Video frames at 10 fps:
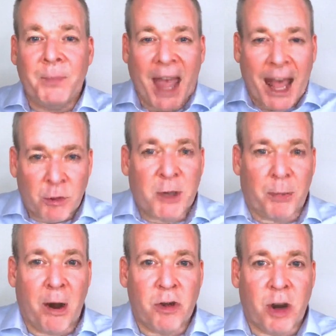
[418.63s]
how to
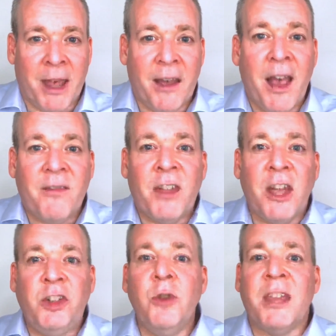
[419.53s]
program it, they
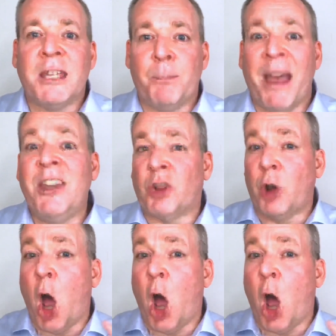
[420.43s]
do this based on